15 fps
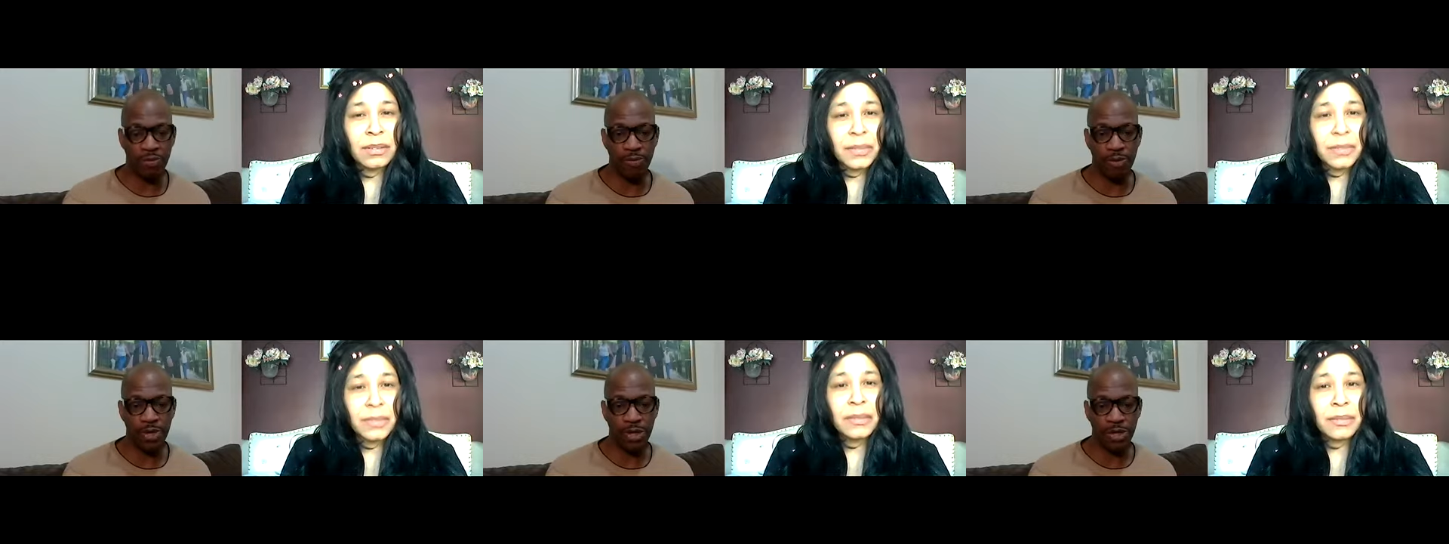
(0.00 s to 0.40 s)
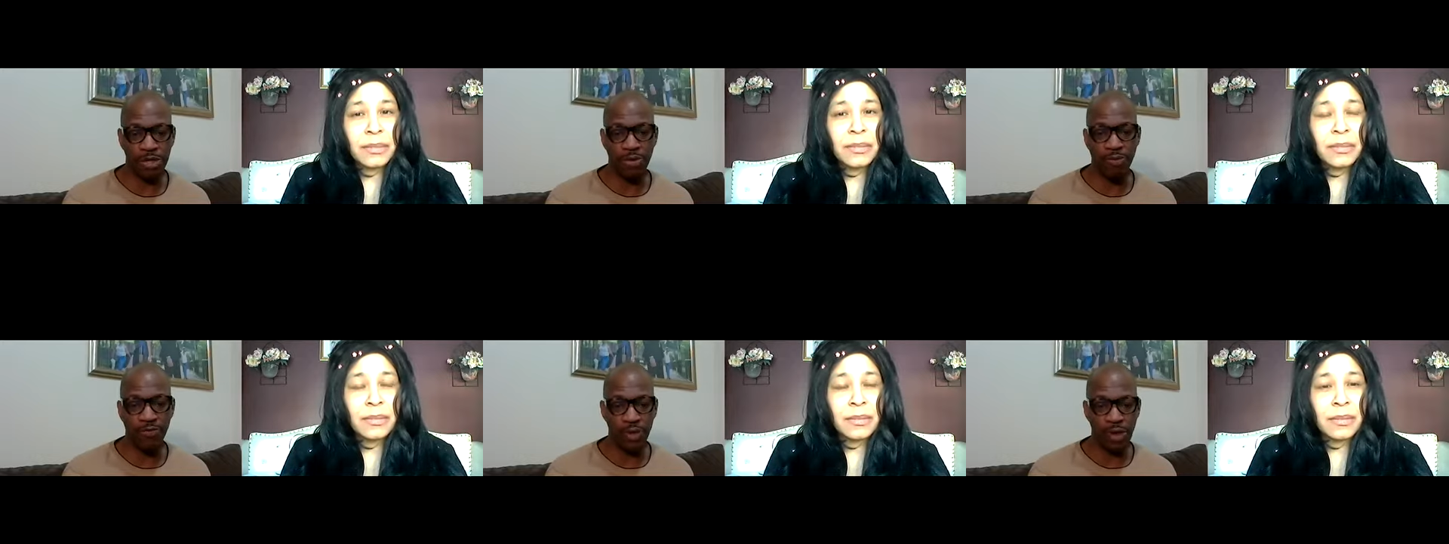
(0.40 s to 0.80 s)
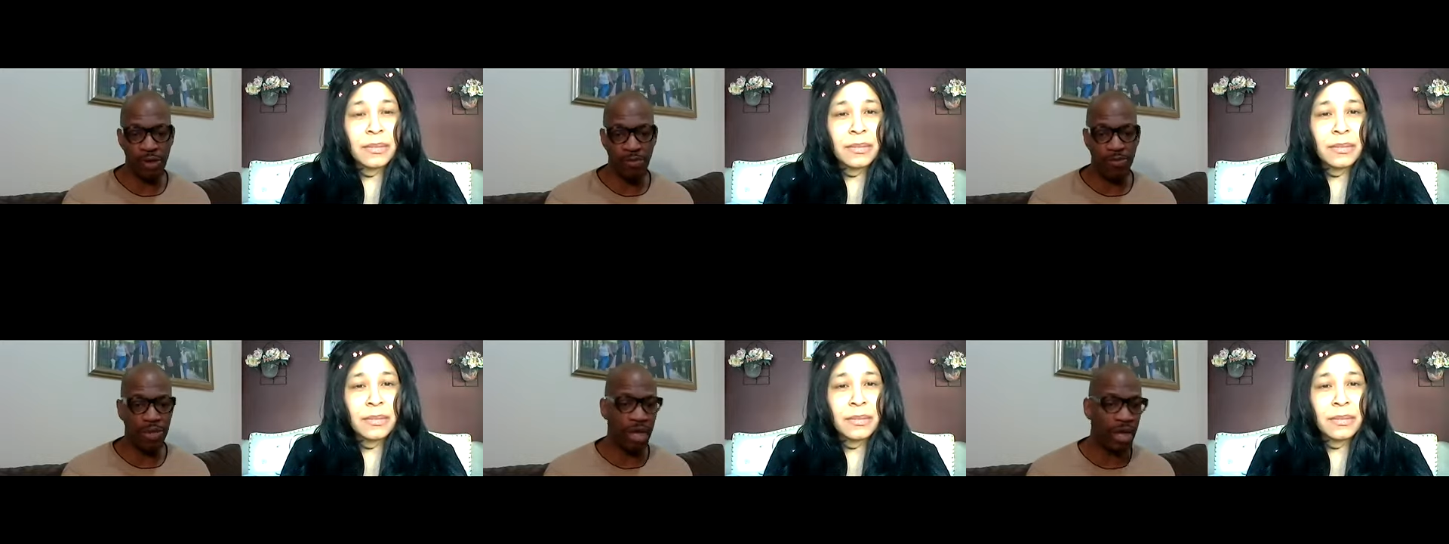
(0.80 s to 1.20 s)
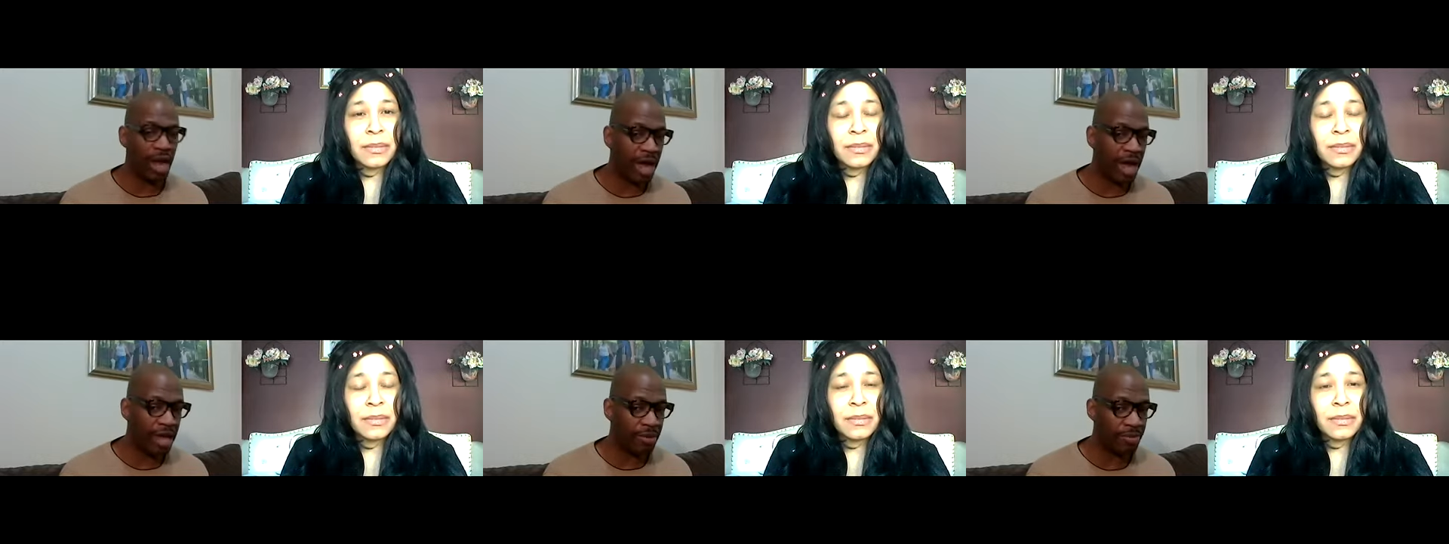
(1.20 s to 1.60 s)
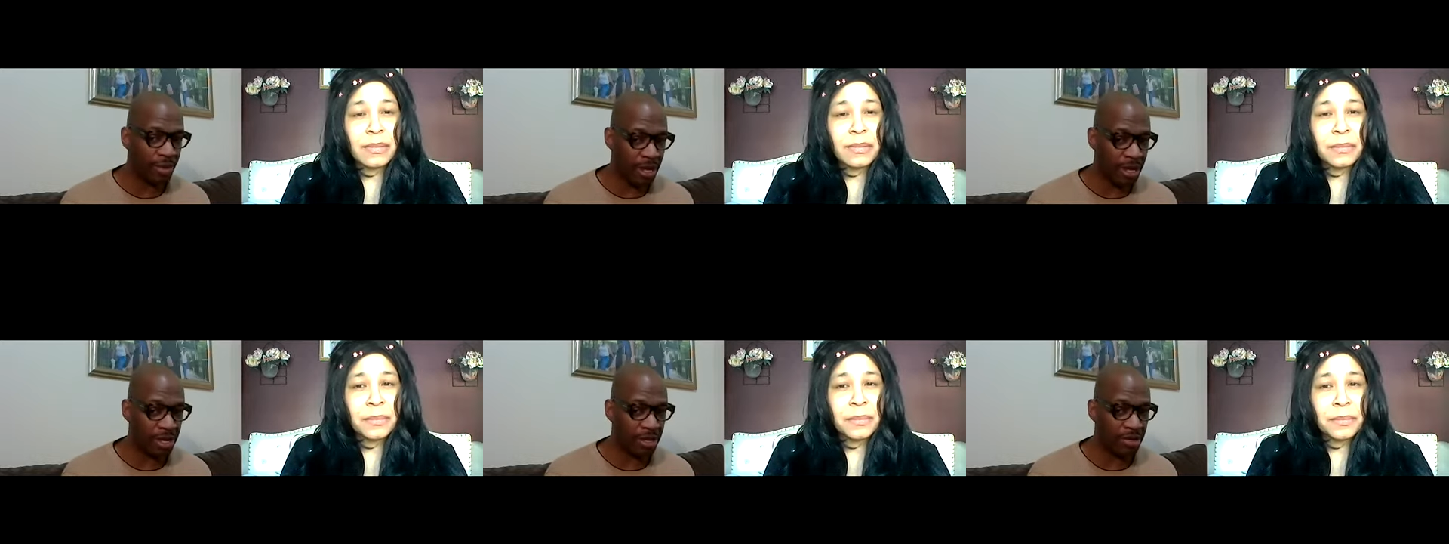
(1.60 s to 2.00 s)
Speaker 1: because the film that I
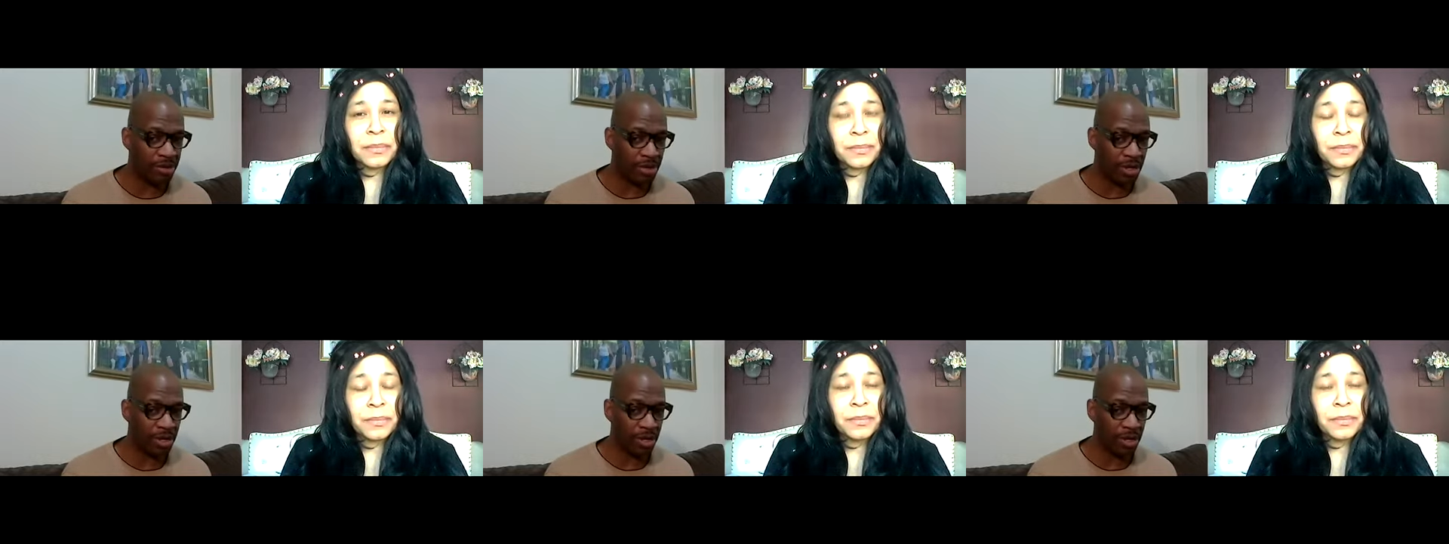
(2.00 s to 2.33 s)
made